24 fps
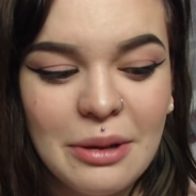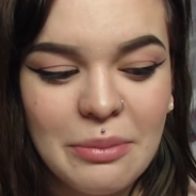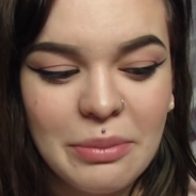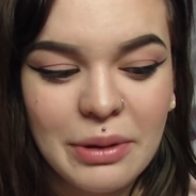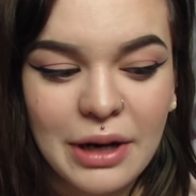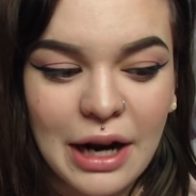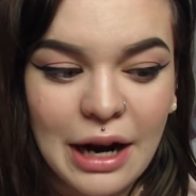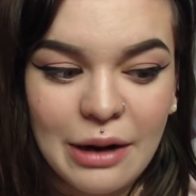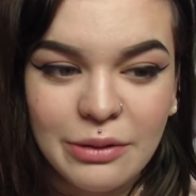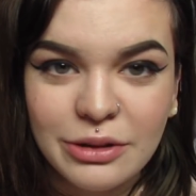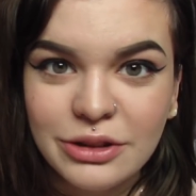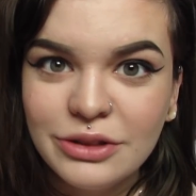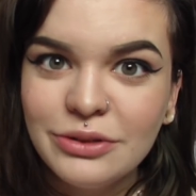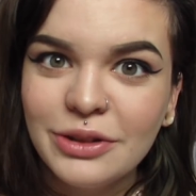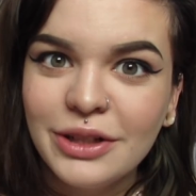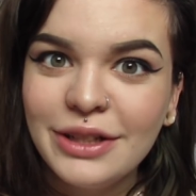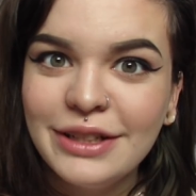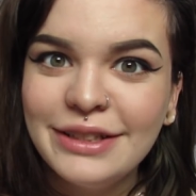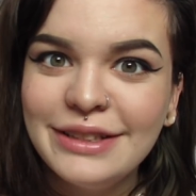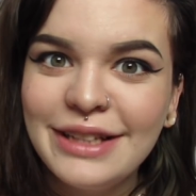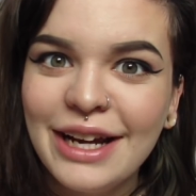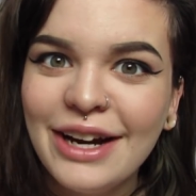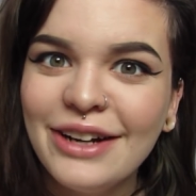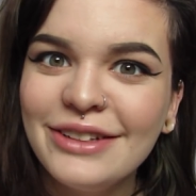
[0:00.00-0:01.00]
But I was
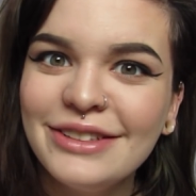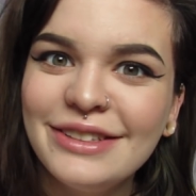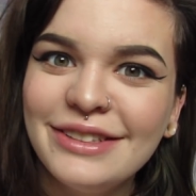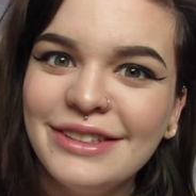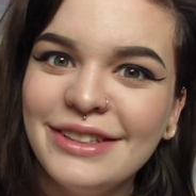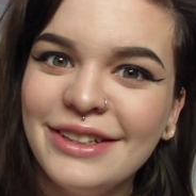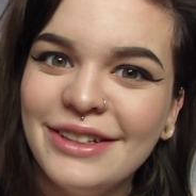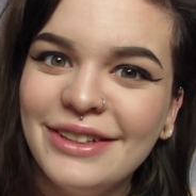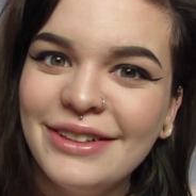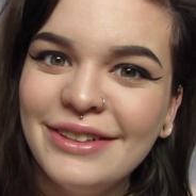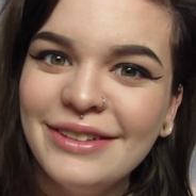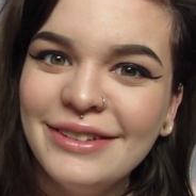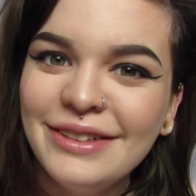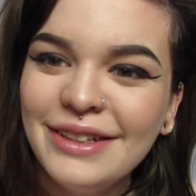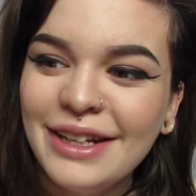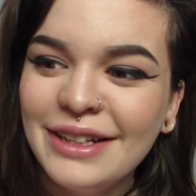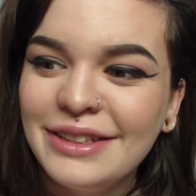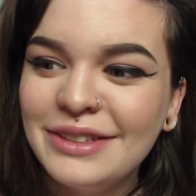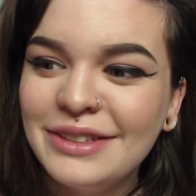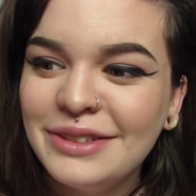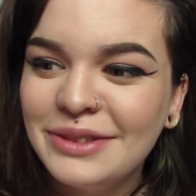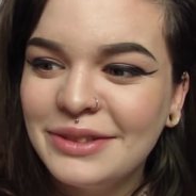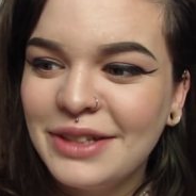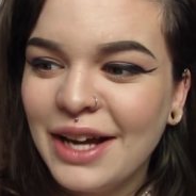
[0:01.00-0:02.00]
really scared still.
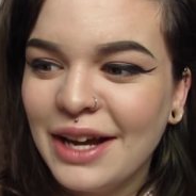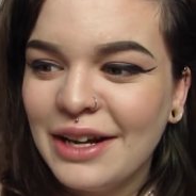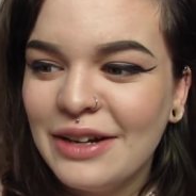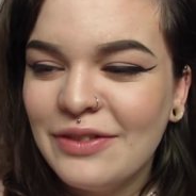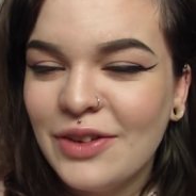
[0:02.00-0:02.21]
It's kind